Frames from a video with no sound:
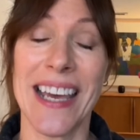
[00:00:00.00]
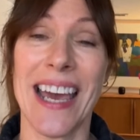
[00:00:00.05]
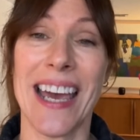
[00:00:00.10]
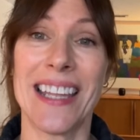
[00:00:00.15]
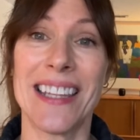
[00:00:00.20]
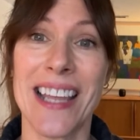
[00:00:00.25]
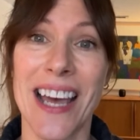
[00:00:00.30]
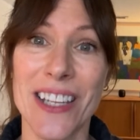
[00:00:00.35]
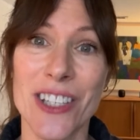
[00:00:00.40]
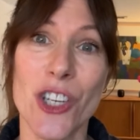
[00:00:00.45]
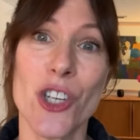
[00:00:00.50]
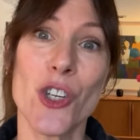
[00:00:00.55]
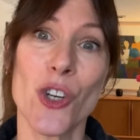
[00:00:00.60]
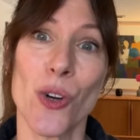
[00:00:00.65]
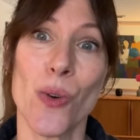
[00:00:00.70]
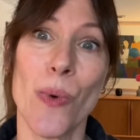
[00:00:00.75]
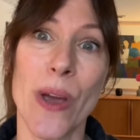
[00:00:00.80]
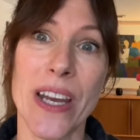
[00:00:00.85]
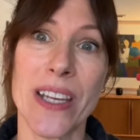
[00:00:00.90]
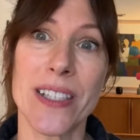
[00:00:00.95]
And that's a
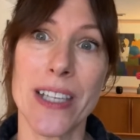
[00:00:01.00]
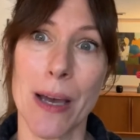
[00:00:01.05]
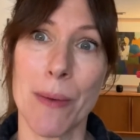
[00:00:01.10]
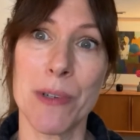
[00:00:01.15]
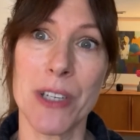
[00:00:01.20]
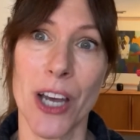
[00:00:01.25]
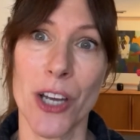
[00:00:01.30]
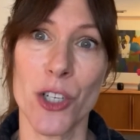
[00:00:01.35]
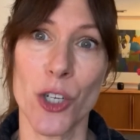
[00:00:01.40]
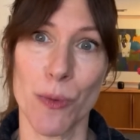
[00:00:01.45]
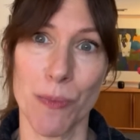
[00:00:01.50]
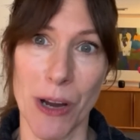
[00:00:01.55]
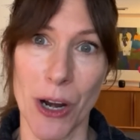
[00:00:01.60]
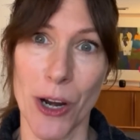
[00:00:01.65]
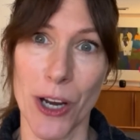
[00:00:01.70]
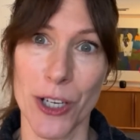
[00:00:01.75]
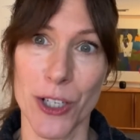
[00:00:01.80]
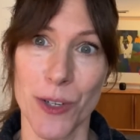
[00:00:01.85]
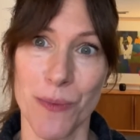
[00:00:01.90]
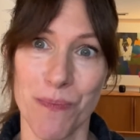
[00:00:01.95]
sure way to sabotage your
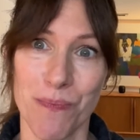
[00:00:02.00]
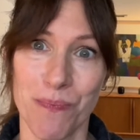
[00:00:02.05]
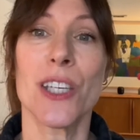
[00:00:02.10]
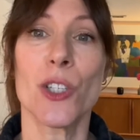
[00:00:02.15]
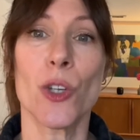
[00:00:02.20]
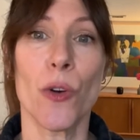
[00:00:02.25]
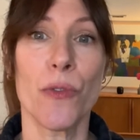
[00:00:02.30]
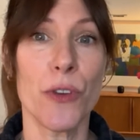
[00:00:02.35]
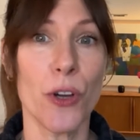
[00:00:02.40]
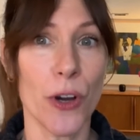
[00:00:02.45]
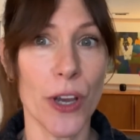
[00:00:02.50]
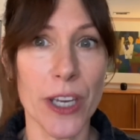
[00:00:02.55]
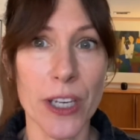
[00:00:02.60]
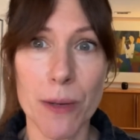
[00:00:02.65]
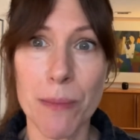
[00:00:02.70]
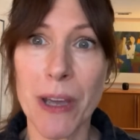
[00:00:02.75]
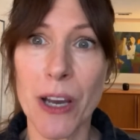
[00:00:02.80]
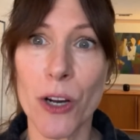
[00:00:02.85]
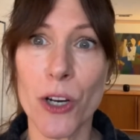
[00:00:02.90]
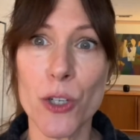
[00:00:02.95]
marriage. So if you're in a
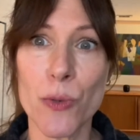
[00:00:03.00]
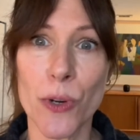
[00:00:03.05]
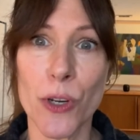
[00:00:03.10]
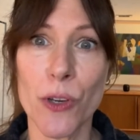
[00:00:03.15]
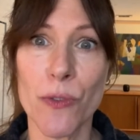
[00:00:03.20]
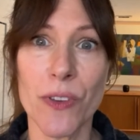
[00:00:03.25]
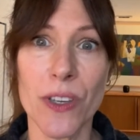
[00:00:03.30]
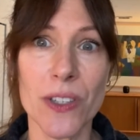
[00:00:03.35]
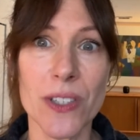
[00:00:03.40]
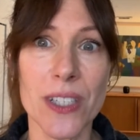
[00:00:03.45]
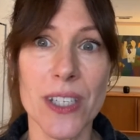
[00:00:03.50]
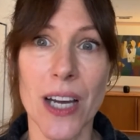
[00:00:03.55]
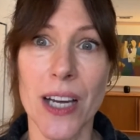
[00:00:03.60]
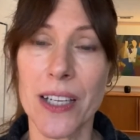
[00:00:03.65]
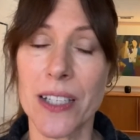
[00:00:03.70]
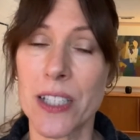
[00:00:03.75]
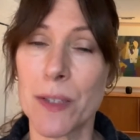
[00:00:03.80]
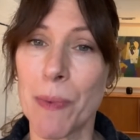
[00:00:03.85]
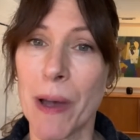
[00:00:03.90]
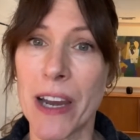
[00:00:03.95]
marriage where you feel stuck
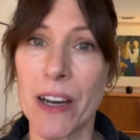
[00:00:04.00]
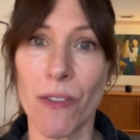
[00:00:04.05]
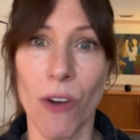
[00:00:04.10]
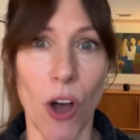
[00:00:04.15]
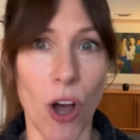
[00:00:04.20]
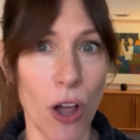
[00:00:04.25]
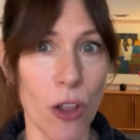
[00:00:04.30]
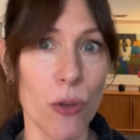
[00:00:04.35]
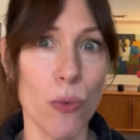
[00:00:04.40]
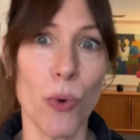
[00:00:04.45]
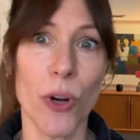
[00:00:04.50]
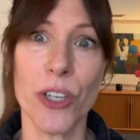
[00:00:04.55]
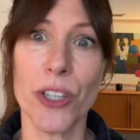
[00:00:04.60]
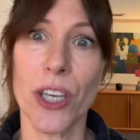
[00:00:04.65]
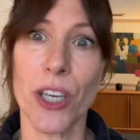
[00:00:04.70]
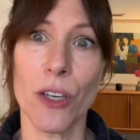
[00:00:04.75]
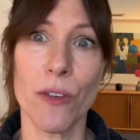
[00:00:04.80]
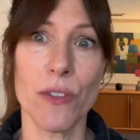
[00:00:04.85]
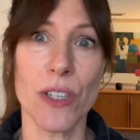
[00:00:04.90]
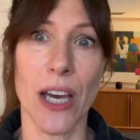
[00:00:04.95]
in spite of all the work
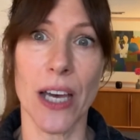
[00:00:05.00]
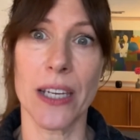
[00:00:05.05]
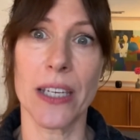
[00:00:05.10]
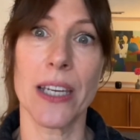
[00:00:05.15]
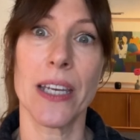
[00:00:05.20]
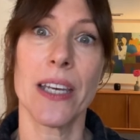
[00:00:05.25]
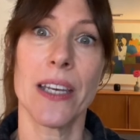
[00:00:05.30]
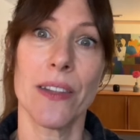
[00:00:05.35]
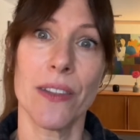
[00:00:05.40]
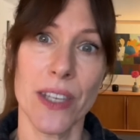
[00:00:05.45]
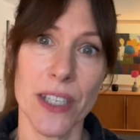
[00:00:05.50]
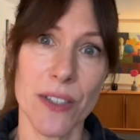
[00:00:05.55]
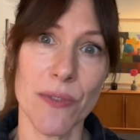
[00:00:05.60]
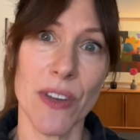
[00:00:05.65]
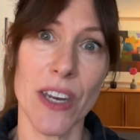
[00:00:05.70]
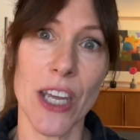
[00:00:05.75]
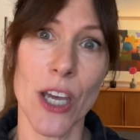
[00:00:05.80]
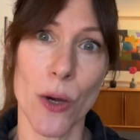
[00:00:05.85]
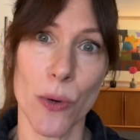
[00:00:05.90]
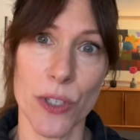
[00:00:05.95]
that you've done, this
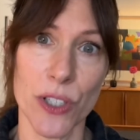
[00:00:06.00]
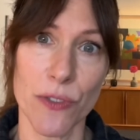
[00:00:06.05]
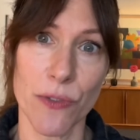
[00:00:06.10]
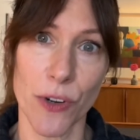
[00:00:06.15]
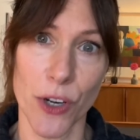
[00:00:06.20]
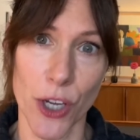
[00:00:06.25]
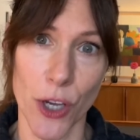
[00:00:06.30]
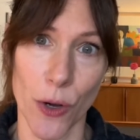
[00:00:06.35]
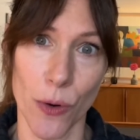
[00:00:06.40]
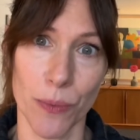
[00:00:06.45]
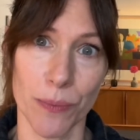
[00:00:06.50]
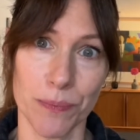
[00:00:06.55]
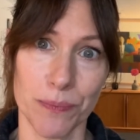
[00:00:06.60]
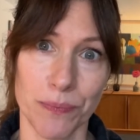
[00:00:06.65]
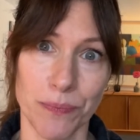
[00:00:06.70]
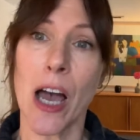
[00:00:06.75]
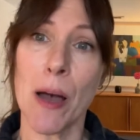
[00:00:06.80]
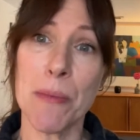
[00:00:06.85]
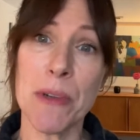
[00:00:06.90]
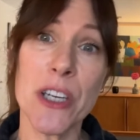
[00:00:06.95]
video is for you.
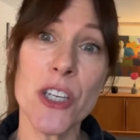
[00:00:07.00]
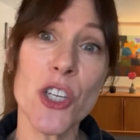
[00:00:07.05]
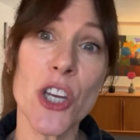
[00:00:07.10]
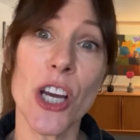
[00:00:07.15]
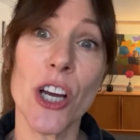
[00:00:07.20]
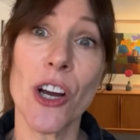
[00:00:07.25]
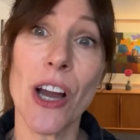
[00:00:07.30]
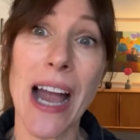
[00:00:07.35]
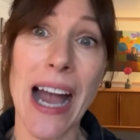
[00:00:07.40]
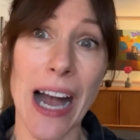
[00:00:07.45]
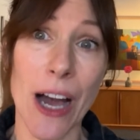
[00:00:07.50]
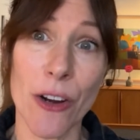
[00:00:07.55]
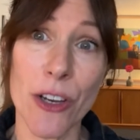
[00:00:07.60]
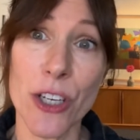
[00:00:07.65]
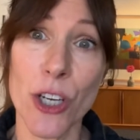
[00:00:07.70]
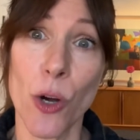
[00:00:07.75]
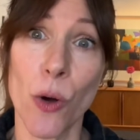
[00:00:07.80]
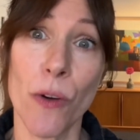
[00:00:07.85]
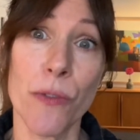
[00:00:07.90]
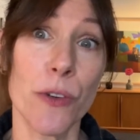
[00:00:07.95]
I'm going to share how to
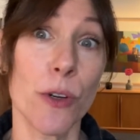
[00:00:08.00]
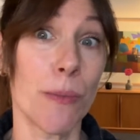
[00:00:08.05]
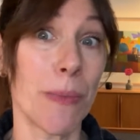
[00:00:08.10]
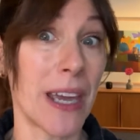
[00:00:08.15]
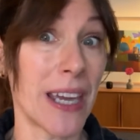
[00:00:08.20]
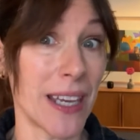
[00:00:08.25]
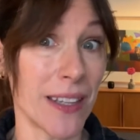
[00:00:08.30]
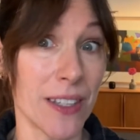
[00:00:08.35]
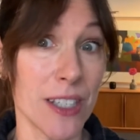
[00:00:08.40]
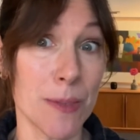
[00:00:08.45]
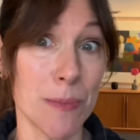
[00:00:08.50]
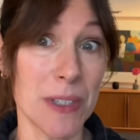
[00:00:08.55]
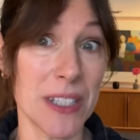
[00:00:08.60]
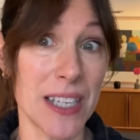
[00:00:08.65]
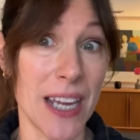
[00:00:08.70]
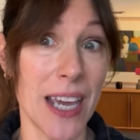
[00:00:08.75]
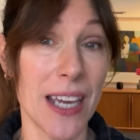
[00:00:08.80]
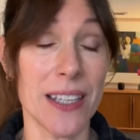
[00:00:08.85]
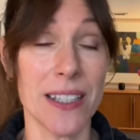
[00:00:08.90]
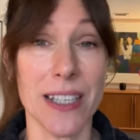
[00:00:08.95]
know if you're making this
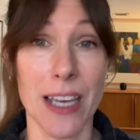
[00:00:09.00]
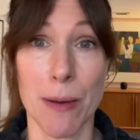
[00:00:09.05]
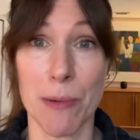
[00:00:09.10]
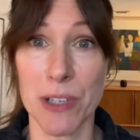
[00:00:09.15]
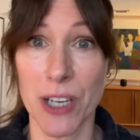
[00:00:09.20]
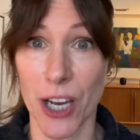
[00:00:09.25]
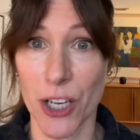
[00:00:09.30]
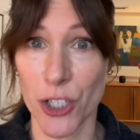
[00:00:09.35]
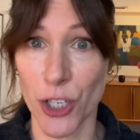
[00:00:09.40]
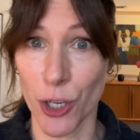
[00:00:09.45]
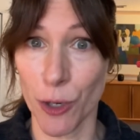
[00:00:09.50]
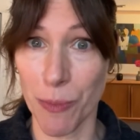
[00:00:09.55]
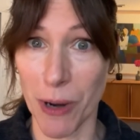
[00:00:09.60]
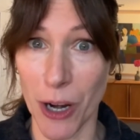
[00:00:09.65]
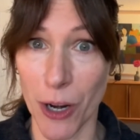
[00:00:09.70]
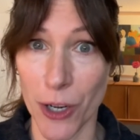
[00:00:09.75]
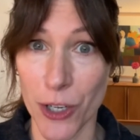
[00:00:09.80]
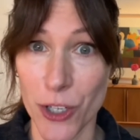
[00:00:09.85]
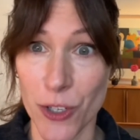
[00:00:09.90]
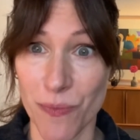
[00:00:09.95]
mistake and sabotaging your
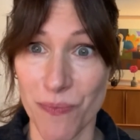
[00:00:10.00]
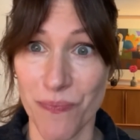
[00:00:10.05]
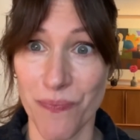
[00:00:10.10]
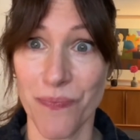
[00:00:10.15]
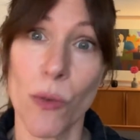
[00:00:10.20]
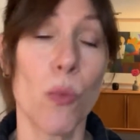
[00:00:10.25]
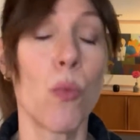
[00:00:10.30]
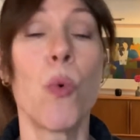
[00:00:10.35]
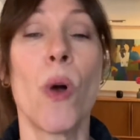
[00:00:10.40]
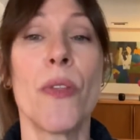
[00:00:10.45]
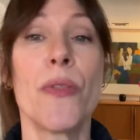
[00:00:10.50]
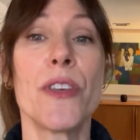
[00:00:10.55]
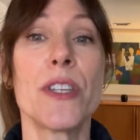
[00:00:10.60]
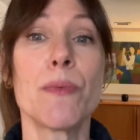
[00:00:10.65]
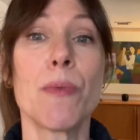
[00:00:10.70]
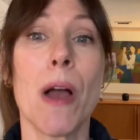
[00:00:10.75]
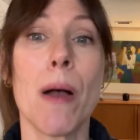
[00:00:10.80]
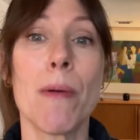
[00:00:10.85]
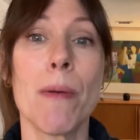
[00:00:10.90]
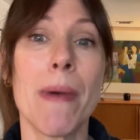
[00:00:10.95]
marriage, what this
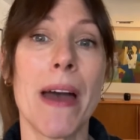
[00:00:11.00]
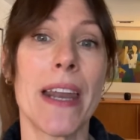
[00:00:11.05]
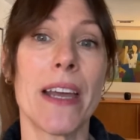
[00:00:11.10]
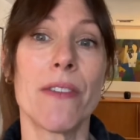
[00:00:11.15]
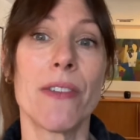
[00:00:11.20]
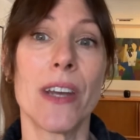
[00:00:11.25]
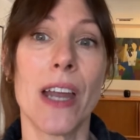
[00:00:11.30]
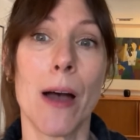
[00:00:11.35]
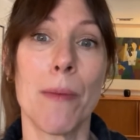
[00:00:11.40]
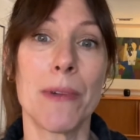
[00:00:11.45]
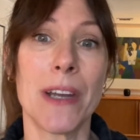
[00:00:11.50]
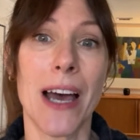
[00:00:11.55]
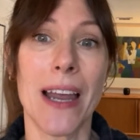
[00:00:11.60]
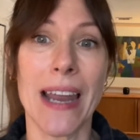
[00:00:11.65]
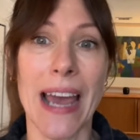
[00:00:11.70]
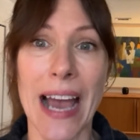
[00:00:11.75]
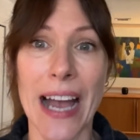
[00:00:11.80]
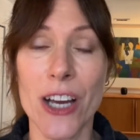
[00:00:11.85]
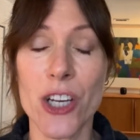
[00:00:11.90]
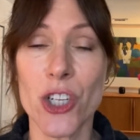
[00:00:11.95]
problematic phenomenon
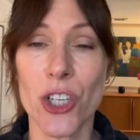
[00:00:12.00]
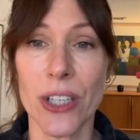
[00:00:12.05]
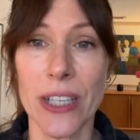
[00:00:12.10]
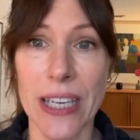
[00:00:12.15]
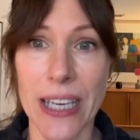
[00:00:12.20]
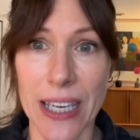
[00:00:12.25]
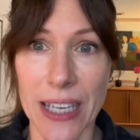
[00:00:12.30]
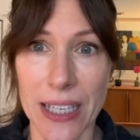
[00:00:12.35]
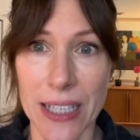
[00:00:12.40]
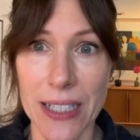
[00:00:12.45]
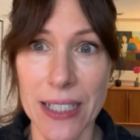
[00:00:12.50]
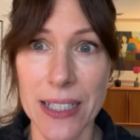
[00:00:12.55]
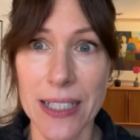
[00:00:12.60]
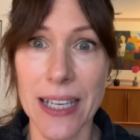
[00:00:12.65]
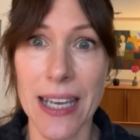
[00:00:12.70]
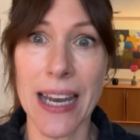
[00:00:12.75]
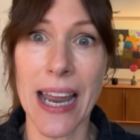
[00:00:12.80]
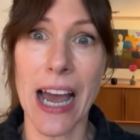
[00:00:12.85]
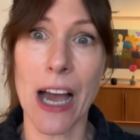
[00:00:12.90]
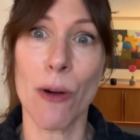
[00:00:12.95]
actually is,
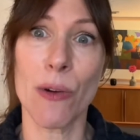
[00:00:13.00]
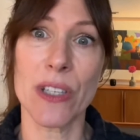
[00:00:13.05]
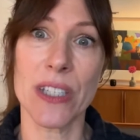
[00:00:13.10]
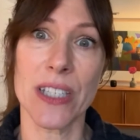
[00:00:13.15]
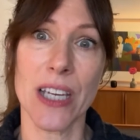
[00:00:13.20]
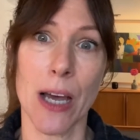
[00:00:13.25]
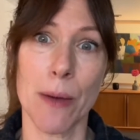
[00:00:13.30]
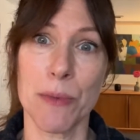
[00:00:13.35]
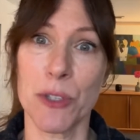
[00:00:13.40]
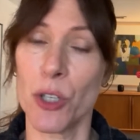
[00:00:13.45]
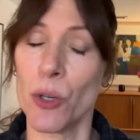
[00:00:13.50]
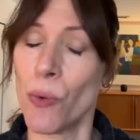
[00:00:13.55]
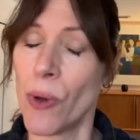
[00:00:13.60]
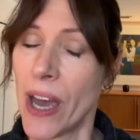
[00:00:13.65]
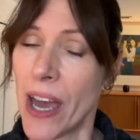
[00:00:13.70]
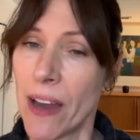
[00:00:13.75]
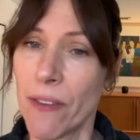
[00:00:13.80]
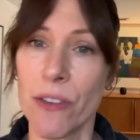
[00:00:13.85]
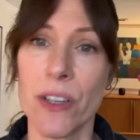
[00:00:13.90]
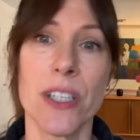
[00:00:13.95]
and how it stops you
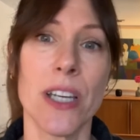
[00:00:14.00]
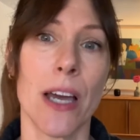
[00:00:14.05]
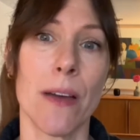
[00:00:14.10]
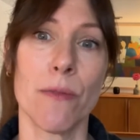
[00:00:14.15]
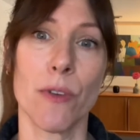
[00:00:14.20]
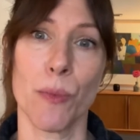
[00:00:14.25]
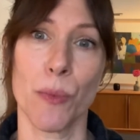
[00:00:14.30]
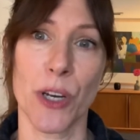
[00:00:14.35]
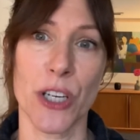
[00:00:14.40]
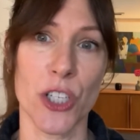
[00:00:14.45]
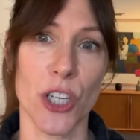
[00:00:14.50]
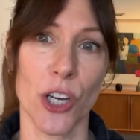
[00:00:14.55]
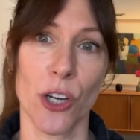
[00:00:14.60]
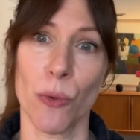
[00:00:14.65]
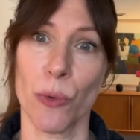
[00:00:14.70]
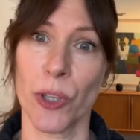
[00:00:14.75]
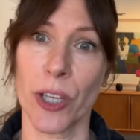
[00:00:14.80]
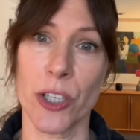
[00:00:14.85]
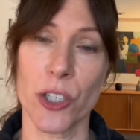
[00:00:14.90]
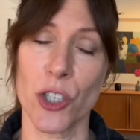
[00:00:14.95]
every time from reaching your
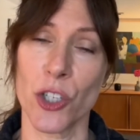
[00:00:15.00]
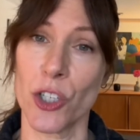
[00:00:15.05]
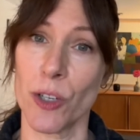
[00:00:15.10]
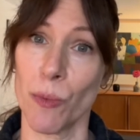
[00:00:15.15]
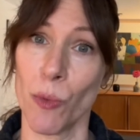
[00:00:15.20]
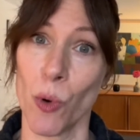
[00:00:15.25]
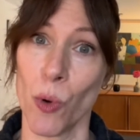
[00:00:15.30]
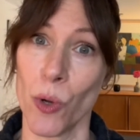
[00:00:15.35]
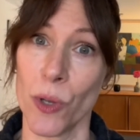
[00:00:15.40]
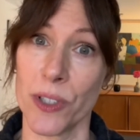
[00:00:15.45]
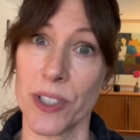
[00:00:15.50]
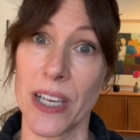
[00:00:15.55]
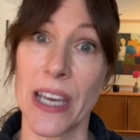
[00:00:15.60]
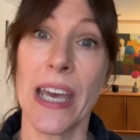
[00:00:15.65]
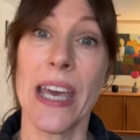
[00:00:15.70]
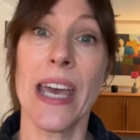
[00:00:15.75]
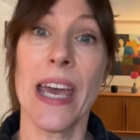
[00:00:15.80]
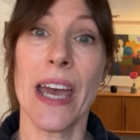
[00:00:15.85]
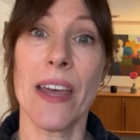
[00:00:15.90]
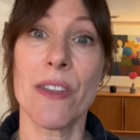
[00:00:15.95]
relationship goals,
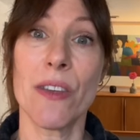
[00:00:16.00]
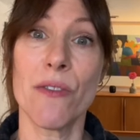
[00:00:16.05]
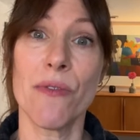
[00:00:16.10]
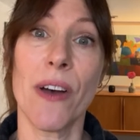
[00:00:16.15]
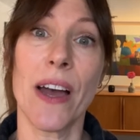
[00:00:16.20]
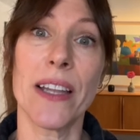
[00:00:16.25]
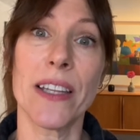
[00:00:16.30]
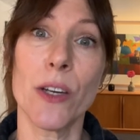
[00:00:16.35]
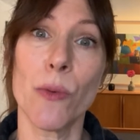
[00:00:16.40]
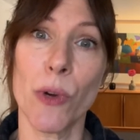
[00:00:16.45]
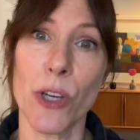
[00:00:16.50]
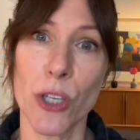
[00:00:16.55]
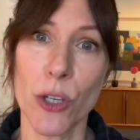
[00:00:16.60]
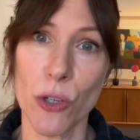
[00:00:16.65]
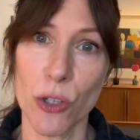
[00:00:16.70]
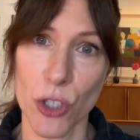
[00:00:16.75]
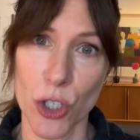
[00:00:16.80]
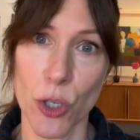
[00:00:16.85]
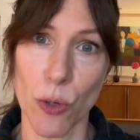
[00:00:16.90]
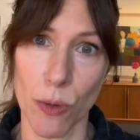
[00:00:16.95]
and then finally what you
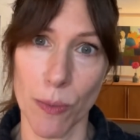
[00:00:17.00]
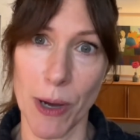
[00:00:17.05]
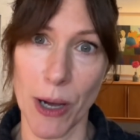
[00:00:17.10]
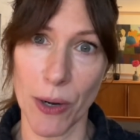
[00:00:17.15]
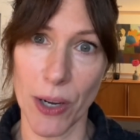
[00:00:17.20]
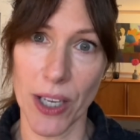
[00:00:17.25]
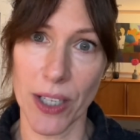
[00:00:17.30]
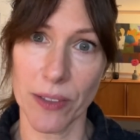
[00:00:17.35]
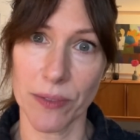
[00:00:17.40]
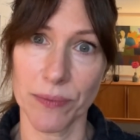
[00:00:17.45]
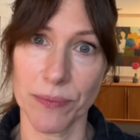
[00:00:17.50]
can do about it.